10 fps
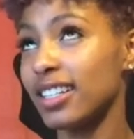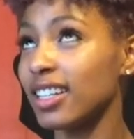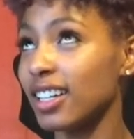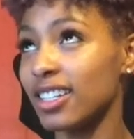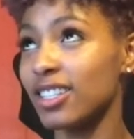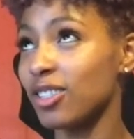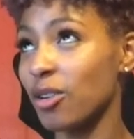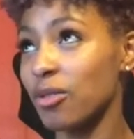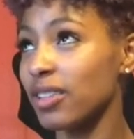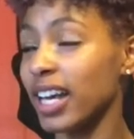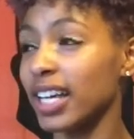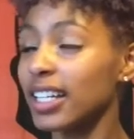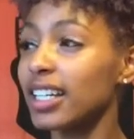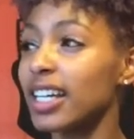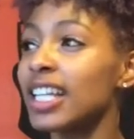does so,
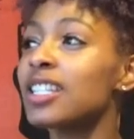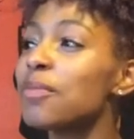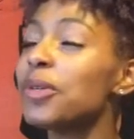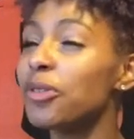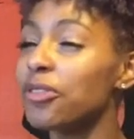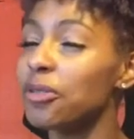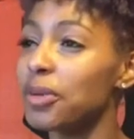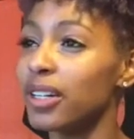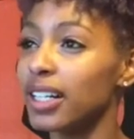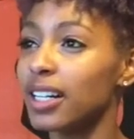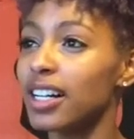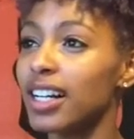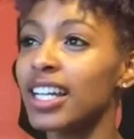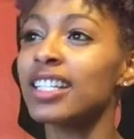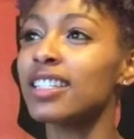like, it's a beautiful book.
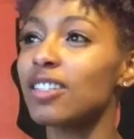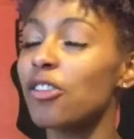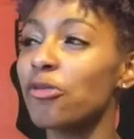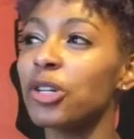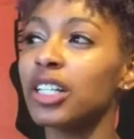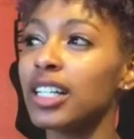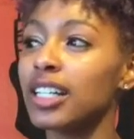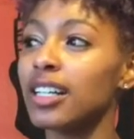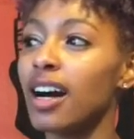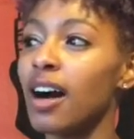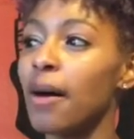It's really